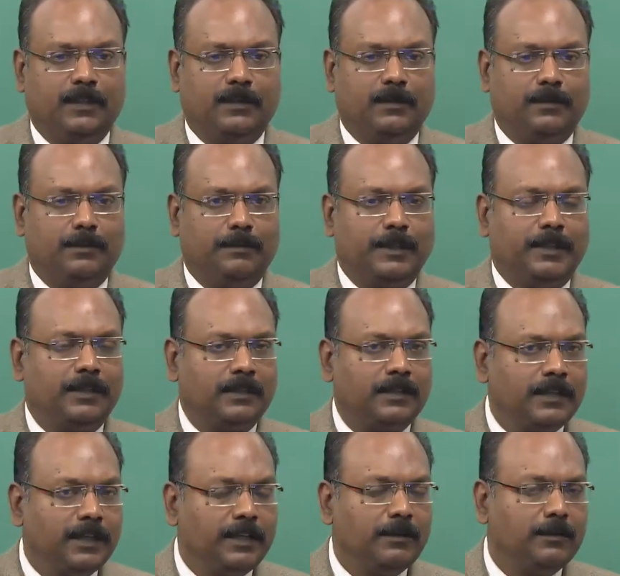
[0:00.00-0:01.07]
So, because
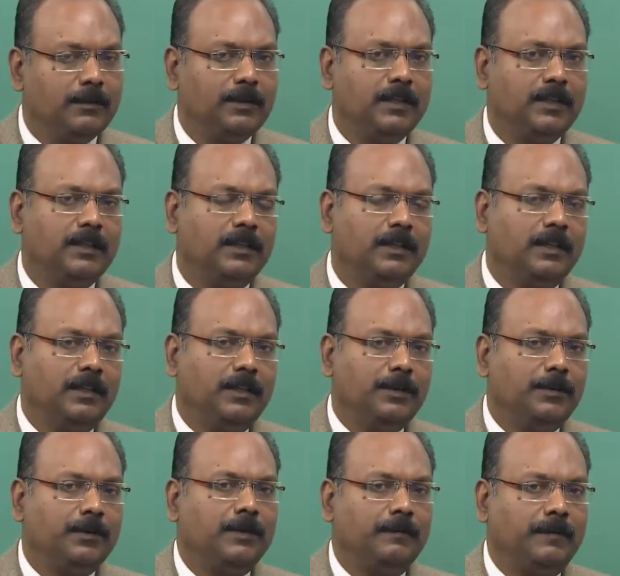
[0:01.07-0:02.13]
they know that
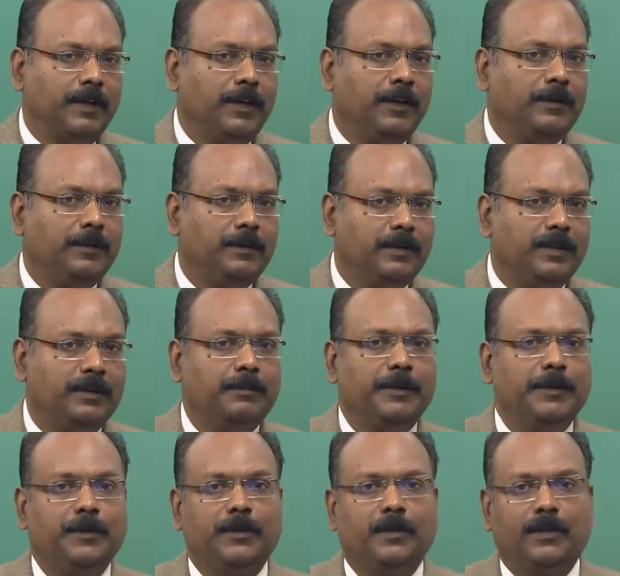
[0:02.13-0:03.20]
you are valuing them
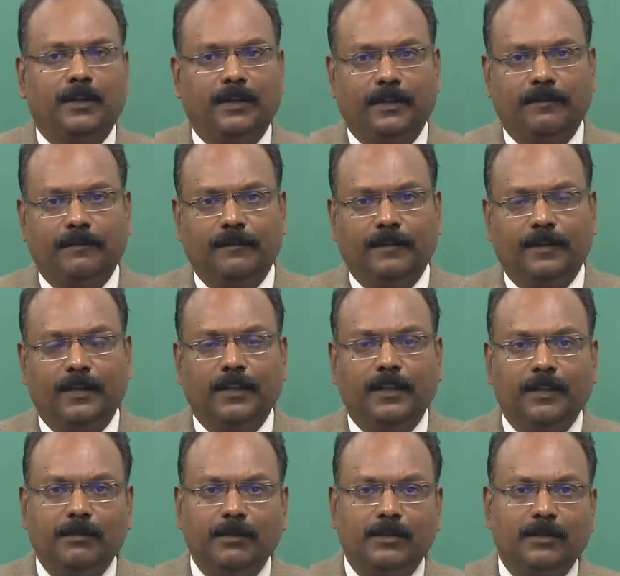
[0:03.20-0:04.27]
in your life and
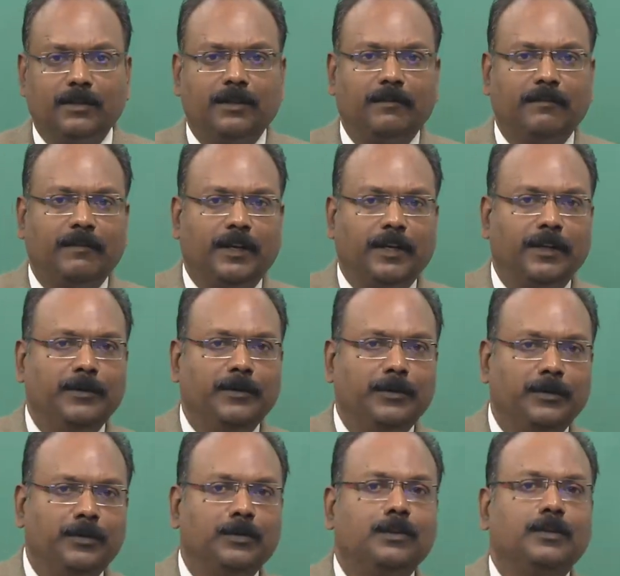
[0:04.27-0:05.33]
they will start
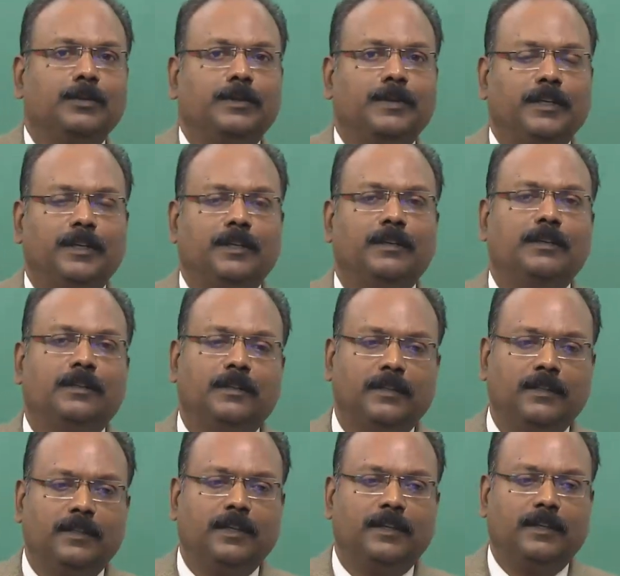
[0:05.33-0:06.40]
valuing you in
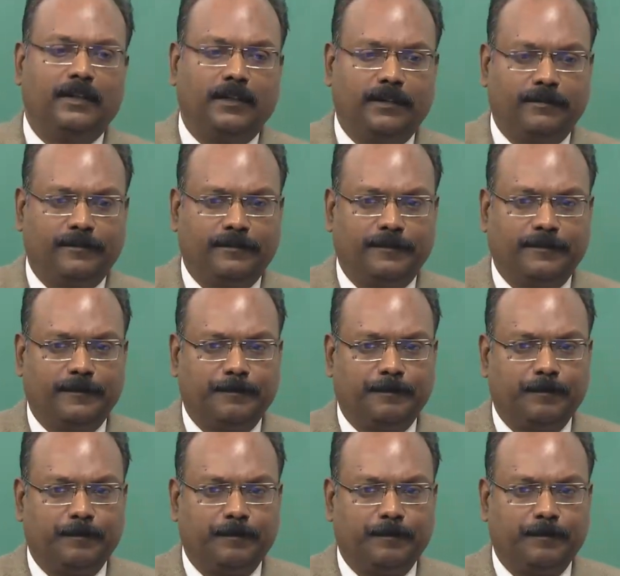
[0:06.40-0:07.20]
their life.